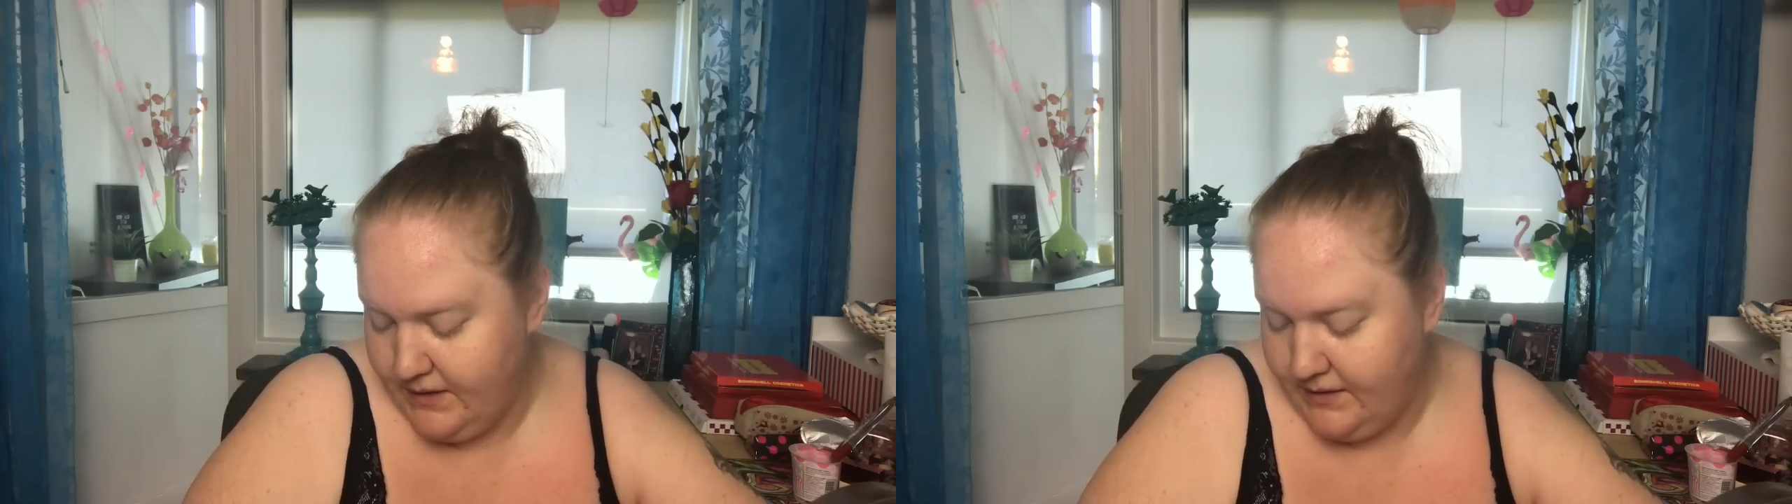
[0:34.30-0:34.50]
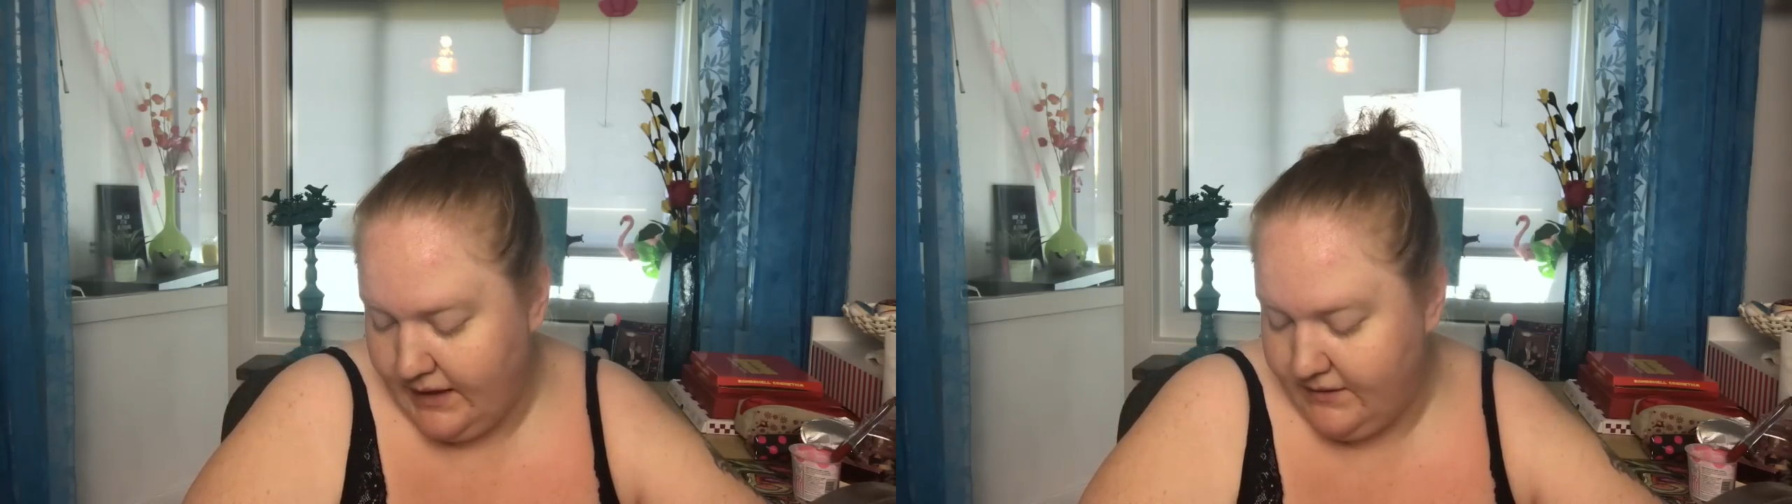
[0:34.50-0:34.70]

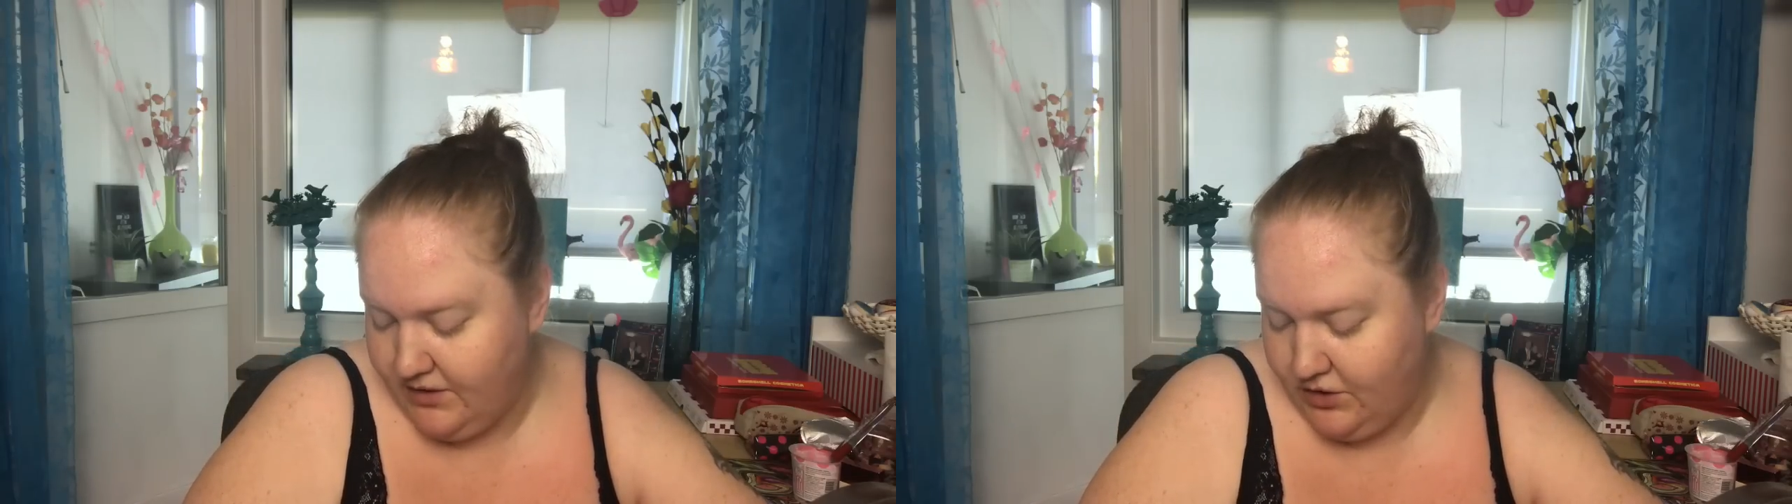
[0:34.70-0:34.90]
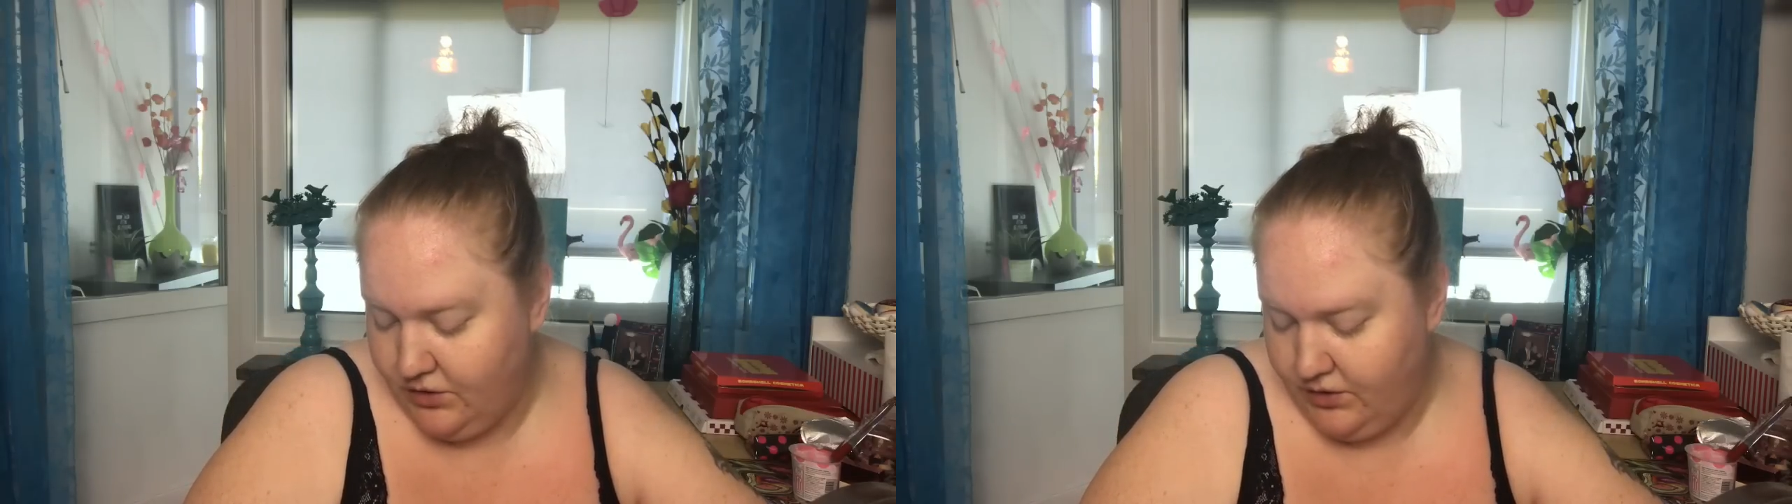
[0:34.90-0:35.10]
that's
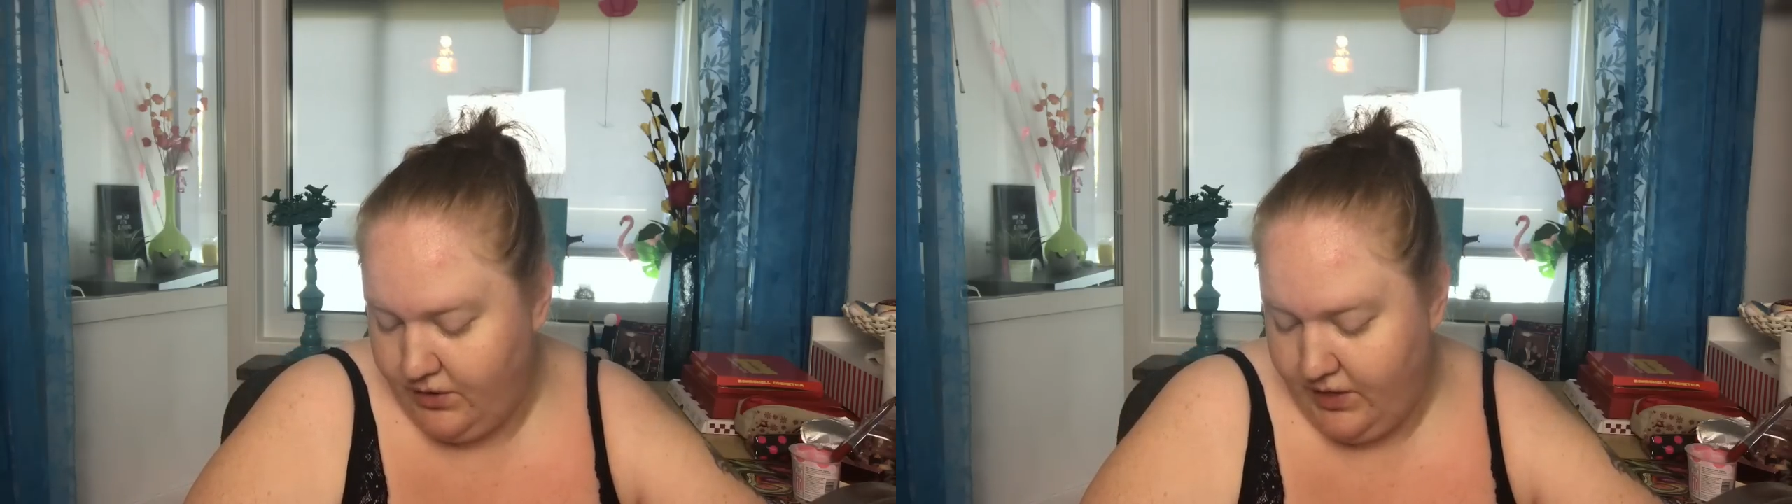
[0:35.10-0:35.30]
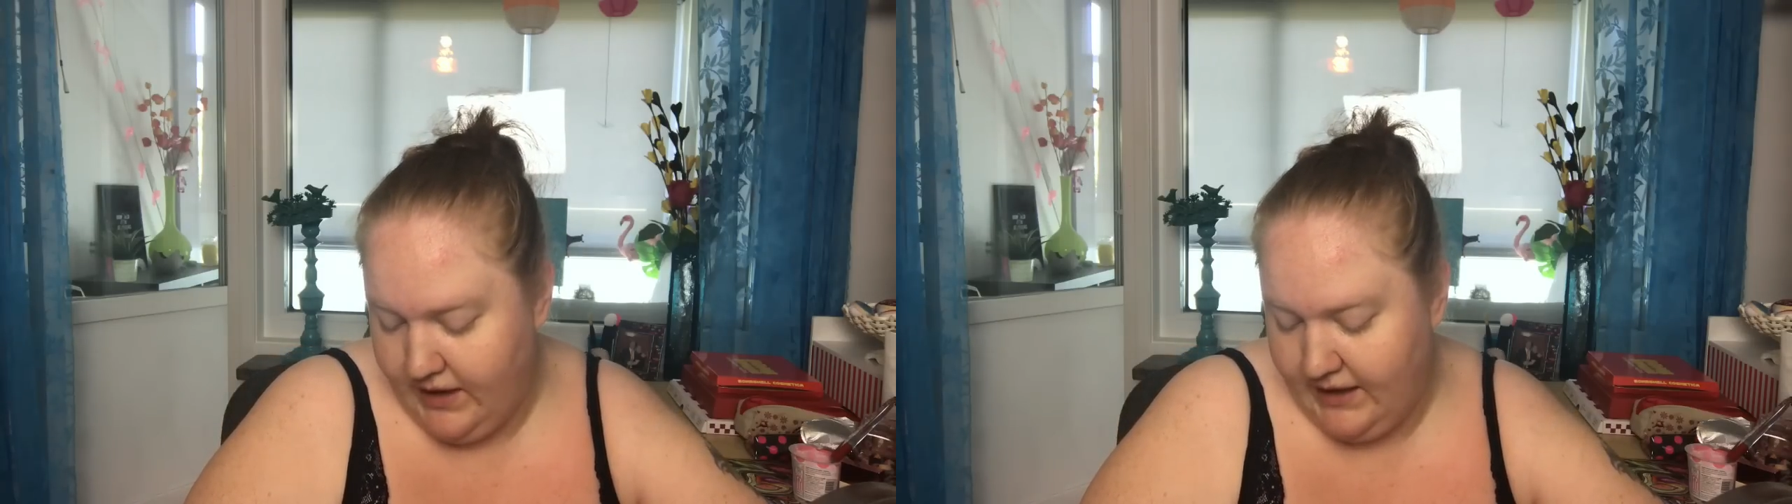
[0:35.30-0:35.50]
a good
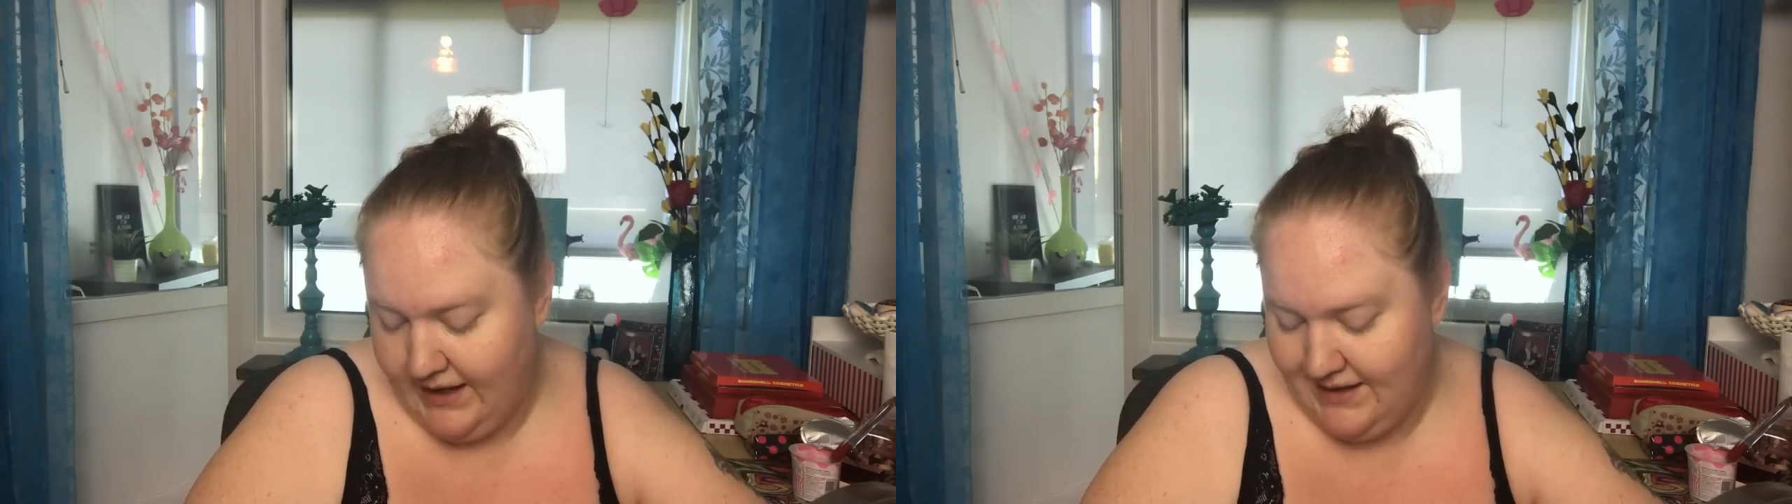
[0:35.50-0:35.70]
thing.